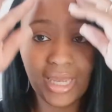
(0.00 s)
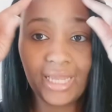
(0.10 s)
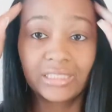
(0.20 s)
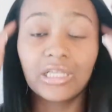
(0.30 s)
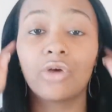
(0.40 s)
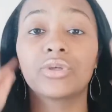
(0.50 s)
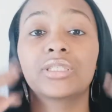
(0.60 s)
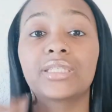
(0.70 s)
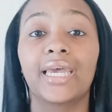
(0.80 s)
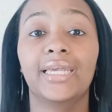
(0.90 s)
as long
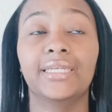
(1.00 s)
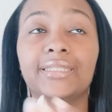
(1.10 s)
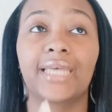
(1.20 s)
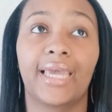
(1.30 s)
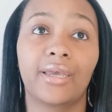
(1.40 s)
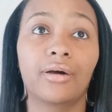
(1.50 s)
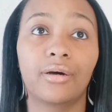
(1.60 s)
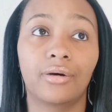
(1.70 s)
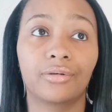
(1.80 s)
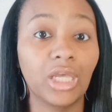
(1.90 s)
as it's a
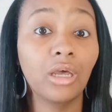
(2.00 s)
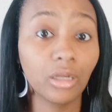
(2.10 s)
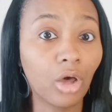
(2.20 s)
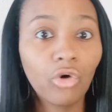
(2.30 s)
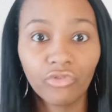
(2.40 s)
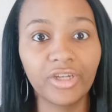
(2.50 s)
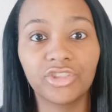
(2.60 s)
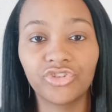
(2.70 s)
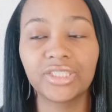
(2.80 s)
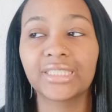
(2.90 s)
um a long red
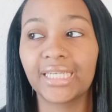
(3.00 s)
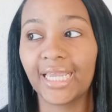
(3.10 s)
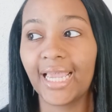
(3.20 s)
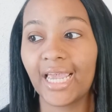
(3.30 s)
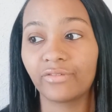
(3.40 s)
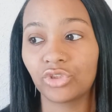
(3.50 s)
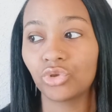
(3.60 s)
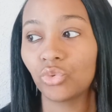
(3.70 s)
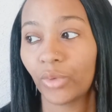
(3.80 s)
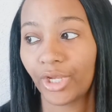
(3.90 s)
dress and they have
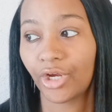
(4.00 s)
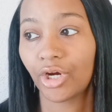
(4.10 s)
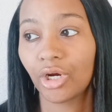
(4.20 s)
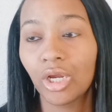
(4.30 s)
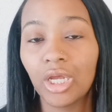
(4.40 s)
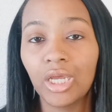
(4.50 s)
to wear